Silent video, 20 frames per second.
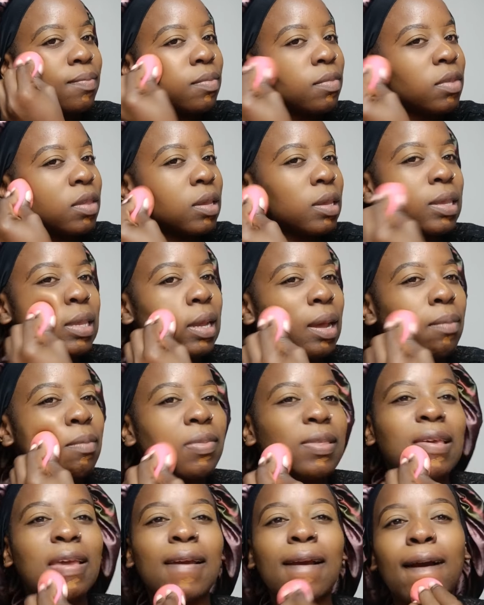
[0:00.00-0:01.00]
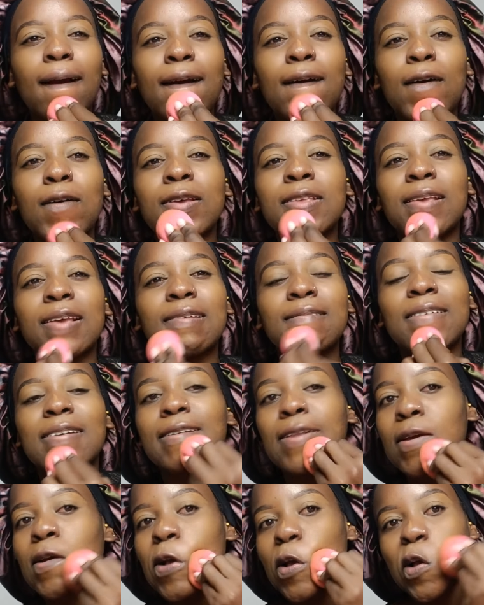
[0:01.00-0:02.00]
6 something or
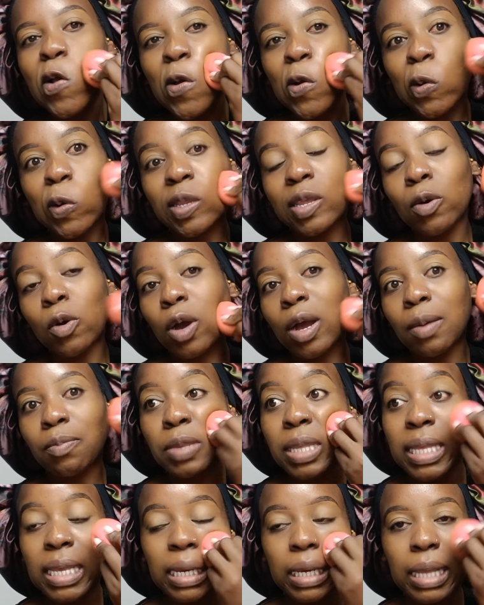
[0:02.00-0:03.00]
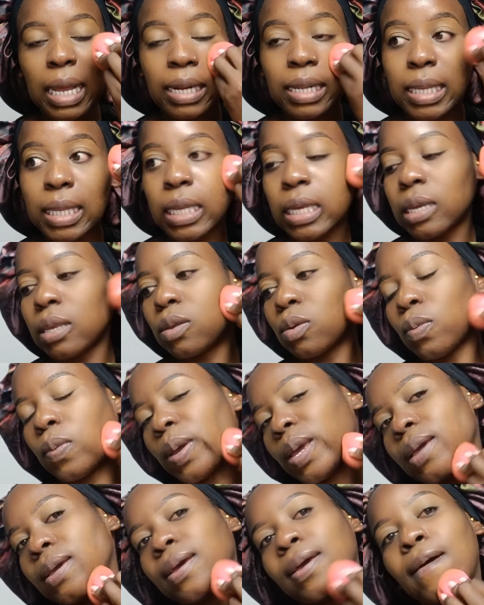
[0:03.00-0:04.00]
7, because I woke up sick at 6,
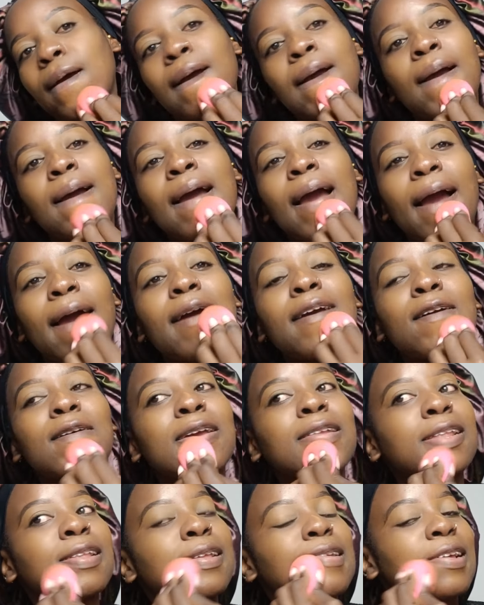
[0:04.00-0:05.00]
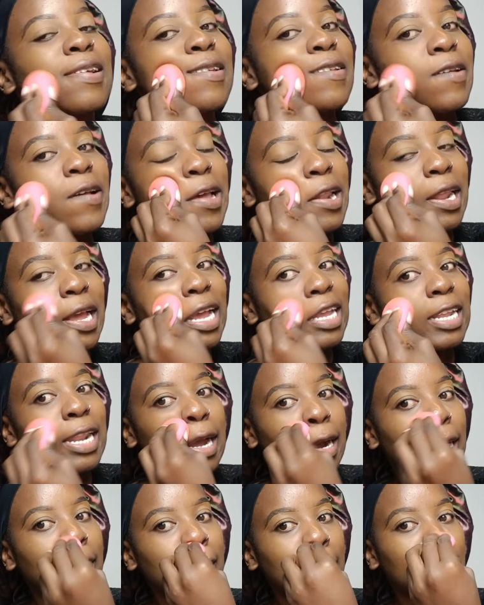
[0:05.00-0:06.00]
where I went,
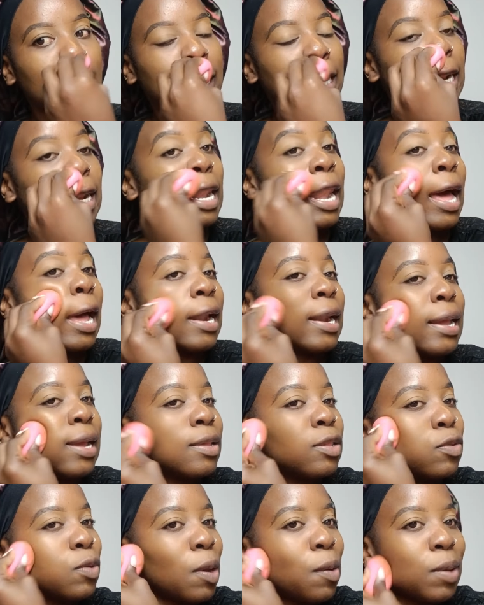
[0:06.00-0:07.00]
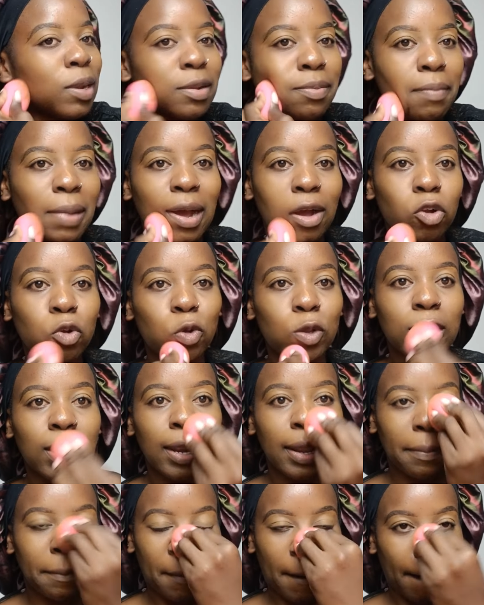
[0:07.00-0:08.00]
nikajidanganya niende nilale, so I went back to
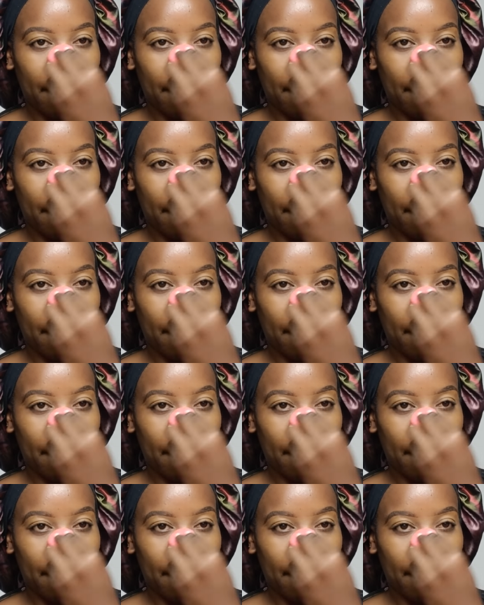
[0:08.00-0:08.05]
sleep.